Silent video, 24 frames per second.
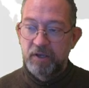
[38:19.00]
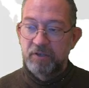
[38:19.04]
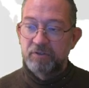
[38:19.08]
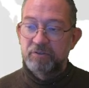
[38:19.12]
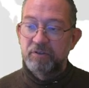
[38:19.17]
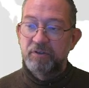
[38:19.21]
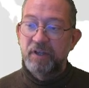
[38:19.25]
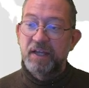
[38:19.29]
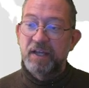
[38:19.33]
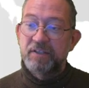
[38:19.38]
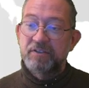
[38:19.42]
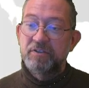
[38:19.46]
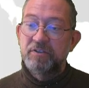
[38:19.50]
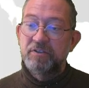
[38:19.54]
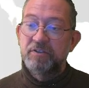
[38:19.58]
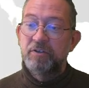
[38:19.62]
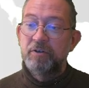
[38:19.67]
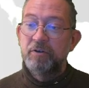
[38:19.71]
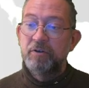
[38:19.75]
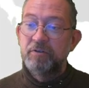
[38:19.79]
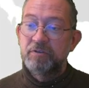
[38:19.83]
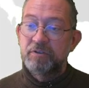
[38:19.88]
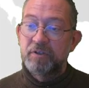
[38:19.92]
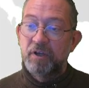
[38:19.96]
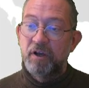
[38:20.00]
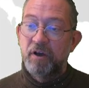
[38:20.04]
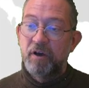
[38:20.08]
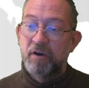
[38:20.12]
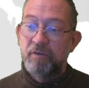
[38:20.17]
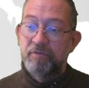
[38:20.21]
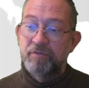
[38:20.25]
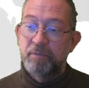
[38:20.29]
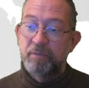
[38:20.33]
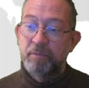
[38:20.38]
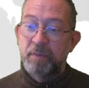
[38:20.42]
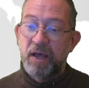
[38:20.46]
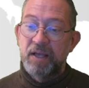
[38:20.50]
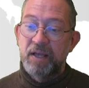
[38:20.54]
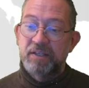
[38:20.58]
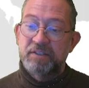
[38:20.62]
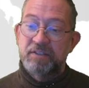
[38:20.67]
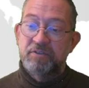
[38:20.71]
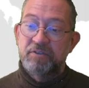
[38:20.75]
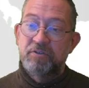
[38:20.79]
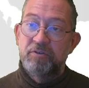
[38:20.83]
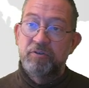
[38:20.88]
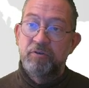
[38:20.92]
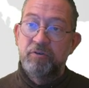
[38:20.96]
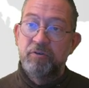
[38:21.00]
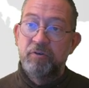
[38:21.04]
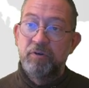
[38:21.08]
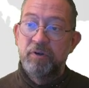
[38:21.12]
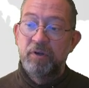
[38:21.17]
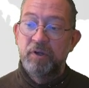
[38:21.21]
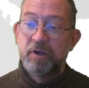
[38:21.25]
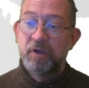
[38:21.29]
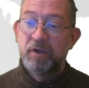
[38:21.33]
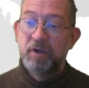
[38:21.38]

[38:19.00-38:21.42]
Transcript: So that's the use of the mask tool.